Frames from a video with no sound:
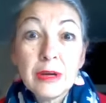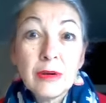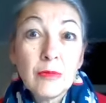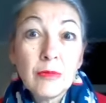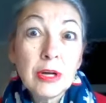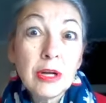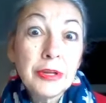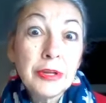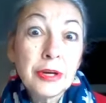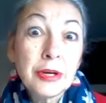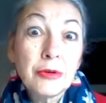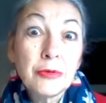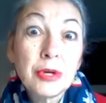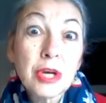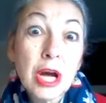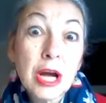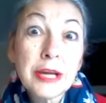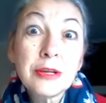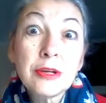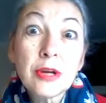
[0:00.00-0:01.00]
well,
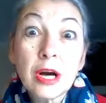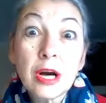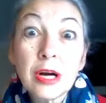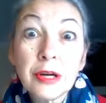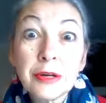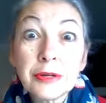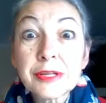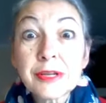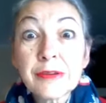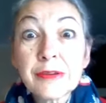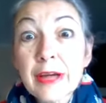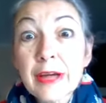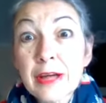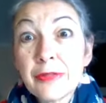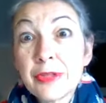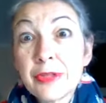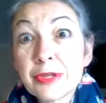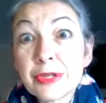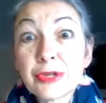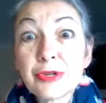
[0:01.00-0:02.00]
9 dogs have
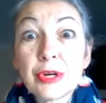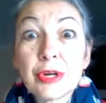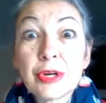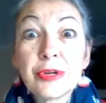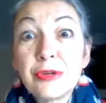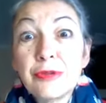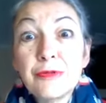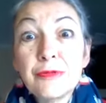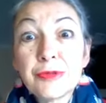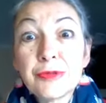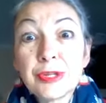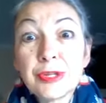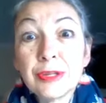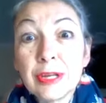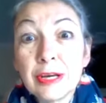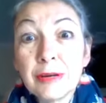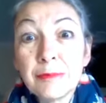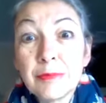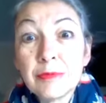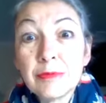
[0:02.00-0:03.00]
had this drug used in
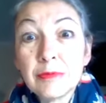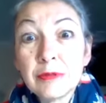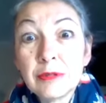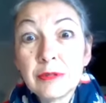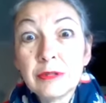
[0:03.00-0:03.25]
them.